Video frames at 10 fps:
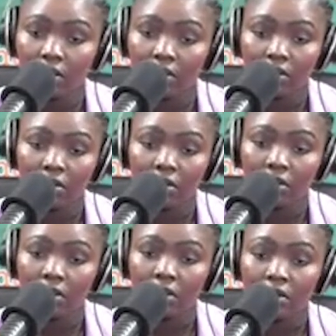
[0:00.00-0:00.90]

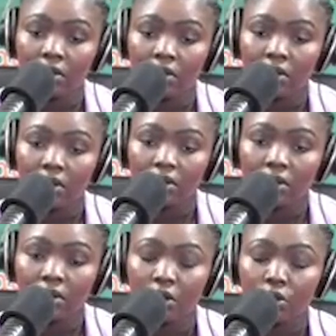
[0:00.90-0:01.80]

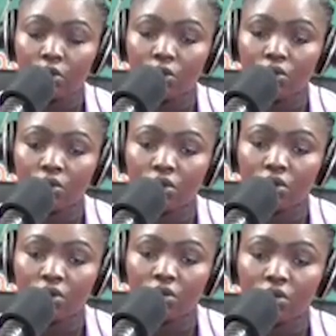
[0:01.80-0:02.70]

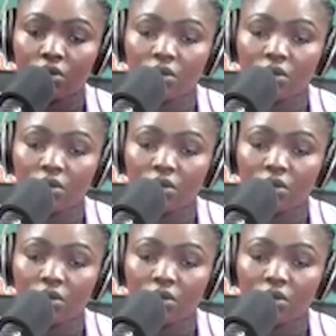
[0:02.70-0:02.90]
No words are spoken by the person on screen.